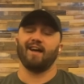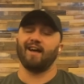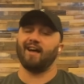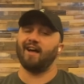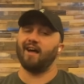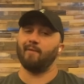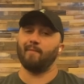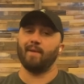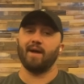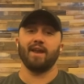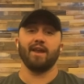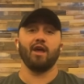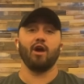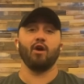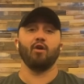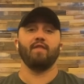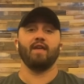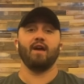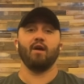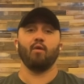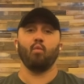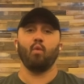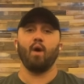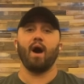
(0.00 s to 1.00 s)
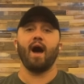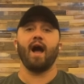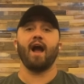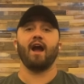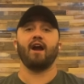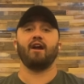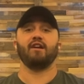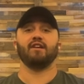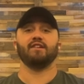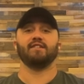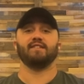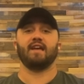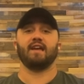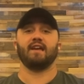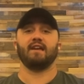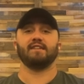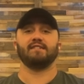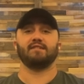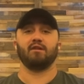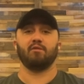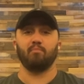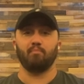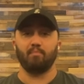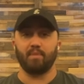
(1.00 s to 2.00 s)
Um, I know that Wired is a,
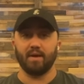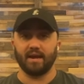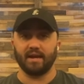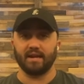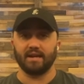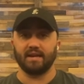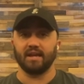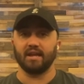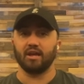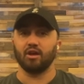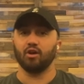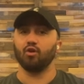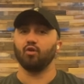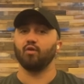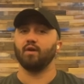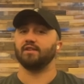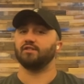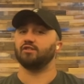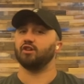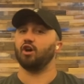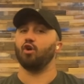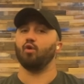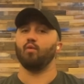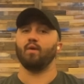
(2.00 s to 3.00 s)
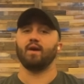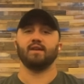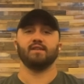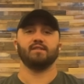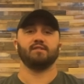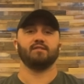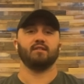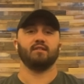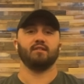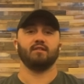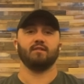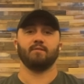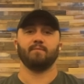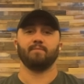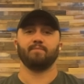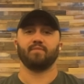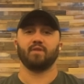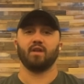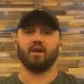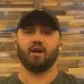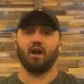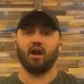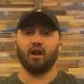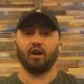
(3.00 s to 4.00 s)
is a big deal. It's always um,
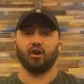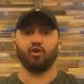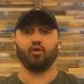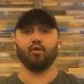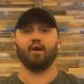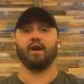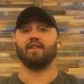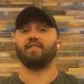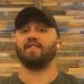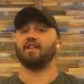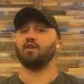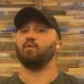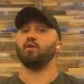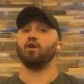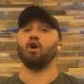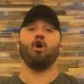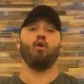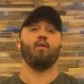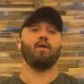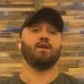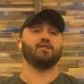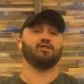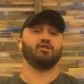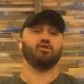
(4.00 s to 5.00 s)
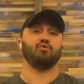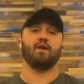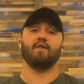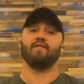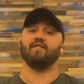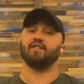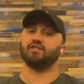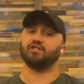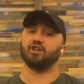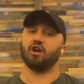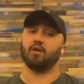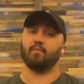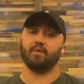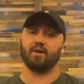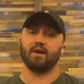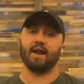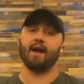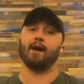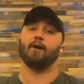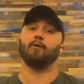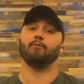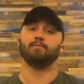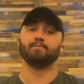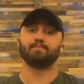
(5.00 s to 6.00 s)
a great thing we always do every summer.
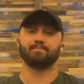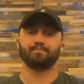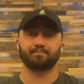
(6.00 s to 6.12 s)
Now,